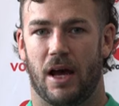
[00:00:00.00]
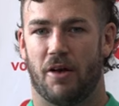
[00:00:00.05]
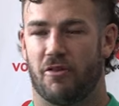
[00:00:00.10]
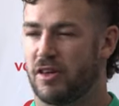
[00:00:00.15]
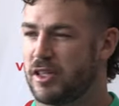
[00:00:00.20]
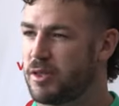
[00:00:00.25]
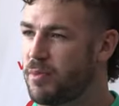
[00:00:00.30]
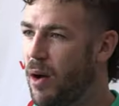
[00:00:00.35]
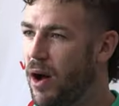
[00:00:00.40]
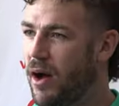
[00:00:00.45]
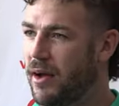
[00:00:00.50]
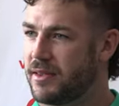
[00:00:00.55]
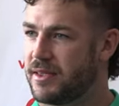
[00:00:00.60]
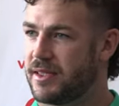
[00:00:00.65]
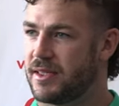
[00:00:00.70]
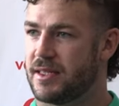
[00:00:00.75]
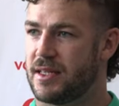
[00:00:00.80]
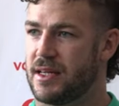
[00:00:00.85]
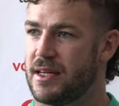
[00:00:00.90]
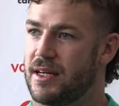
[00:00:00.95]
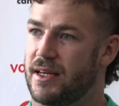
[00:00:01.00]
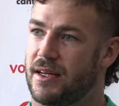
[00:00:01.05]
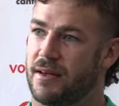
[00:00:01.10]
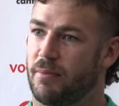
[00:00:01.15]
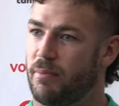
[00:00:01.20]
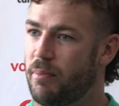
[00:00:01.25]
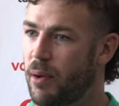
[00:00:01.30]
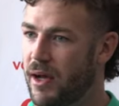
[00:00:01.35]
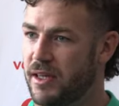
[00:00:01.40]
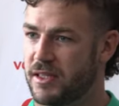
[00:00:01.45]
response to
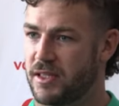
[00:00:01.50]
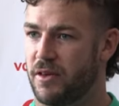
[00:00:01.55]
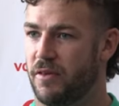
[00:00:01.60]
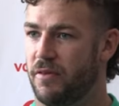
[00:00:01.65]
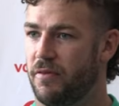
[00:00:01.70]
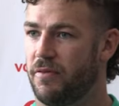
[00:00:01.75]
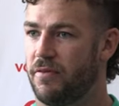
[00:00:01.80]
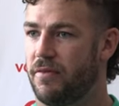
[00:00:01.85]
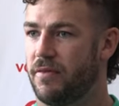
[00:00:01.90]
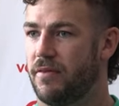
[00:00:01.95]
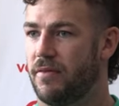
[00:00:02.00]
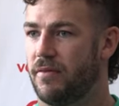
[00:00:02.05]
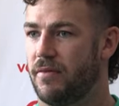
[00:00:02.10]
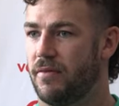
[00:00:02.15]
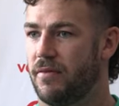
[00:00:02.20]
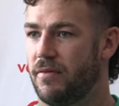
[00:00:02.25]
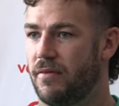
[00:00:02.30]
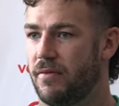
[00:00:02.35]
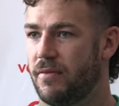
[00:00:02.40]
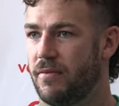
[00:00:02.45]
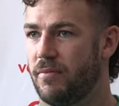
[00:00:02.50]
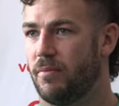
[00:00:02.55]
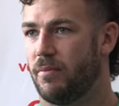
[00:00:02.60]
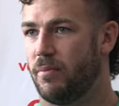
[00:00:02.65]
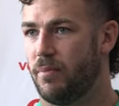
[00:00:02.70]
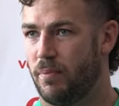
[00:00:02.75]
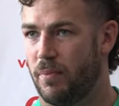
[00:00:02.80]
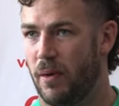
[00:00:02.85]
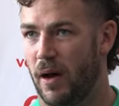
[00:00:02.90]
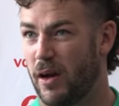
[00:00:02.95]
positive,
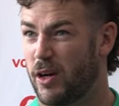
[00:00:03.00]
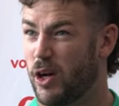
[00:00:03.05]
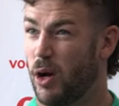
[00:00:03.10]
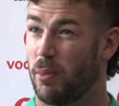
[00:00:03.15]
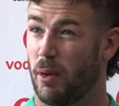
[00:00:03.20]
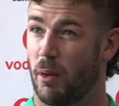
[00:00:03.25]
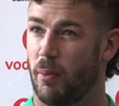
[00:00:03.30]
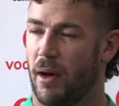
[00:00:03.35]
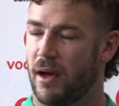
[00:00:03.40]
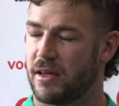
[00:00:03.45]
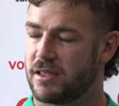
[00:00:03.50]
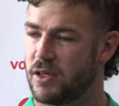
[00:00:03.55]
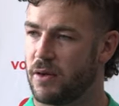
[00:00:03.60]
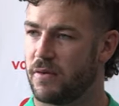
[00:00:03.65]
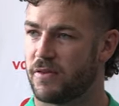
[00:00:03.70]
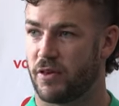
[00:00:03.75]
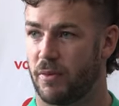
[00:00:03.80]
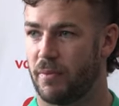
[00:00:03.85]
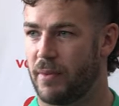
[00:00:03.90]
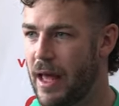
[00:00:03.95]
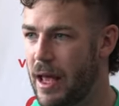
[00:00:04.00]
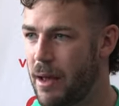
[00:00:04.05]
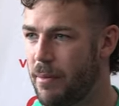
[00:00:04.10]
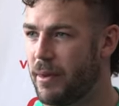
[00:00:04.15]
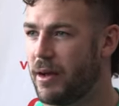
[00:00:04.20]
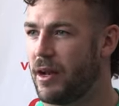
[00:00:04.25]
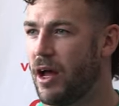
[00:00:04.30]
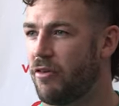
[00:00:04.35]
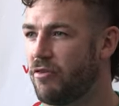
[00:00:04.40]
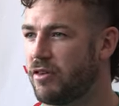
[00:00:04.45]
a couple of positives from
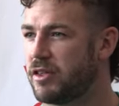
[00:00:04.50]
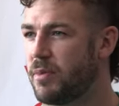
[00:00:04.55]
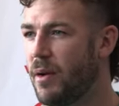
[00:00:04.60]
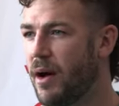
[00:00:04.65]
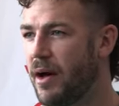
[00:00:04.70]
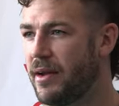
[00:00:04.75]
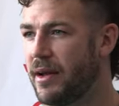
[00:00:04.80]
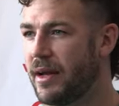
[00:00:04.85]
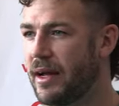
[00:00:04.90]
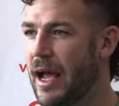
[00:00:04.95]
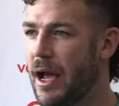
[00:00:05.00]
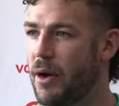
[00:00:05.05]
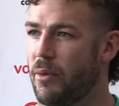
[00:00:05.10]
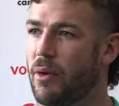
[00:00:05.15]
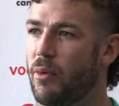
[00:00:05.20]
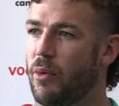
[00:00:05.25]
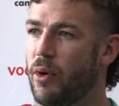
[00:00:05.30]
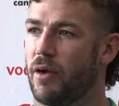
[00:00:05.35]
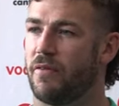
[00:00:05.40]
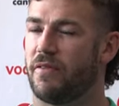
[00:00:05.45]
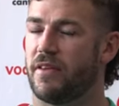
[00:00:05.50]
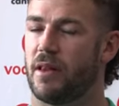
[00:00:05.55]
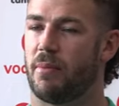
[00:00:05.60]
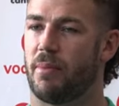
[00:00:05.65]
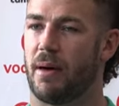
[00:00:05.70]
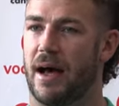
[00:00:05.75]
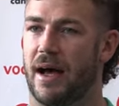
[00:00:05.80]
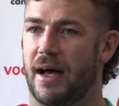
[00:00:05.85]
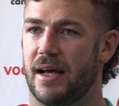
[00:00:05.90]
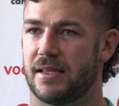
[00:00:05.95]
them and not responding how we would have in the
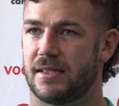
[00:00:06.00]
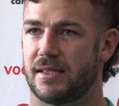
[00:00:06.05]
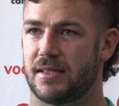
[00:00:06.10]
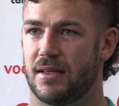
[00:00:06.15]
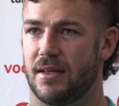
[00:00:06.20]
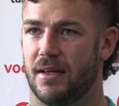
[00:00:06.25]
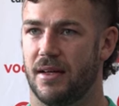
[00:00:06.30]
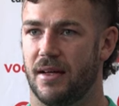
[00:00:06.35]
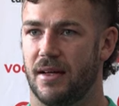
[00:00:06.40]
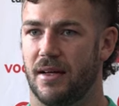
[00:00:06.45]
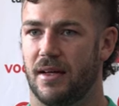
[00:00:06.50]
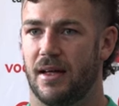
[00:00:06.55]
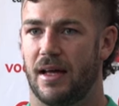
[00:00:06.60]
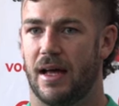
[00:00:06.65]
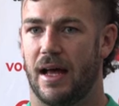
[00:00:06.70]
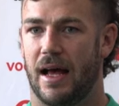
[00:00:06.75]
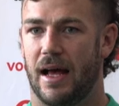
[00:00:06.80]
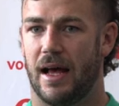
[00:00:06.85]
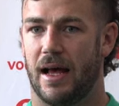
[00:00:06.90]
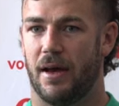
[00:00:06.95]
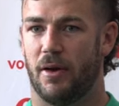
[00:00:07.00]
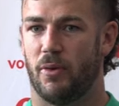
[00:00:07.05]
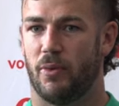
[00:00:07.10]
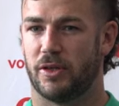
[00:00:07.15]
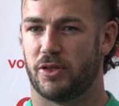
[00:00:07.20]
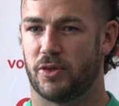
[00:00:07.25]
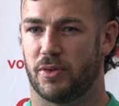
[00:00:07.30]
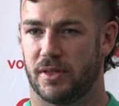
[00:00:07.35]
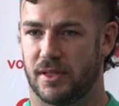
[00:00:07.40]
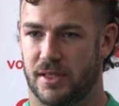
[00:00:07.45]
past,
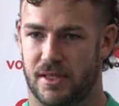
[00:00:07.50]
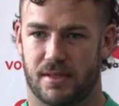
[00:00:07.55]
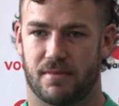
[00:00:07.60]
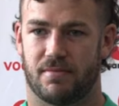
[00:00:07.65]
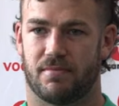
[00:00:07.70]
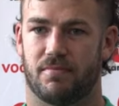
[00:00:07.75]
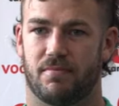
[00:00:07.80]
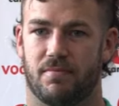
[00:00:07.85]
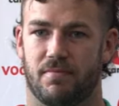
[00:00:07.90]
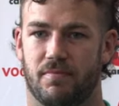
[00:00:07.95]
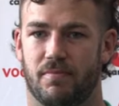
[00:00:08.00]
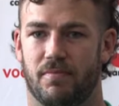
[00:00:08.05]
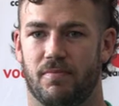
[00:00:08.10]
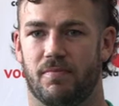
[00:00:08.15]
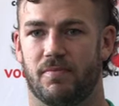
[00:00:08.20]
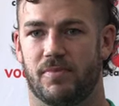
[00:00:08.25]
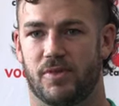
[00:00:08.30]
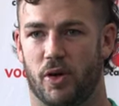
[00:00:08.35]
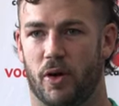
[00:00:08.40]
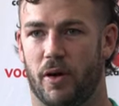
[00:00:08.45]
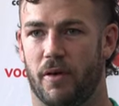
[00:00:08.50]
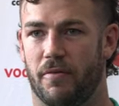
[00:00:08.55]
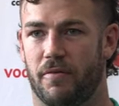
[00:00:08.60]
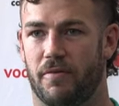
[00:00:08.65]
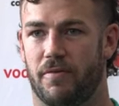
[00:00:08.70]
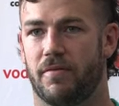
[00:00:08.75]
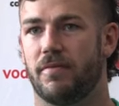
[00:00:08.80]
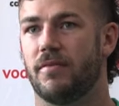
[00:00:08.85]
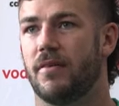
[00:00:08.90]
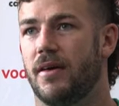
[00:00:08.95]
which was sort
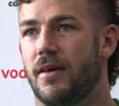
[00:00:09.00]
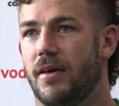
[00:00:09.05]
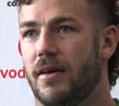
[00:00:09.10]
of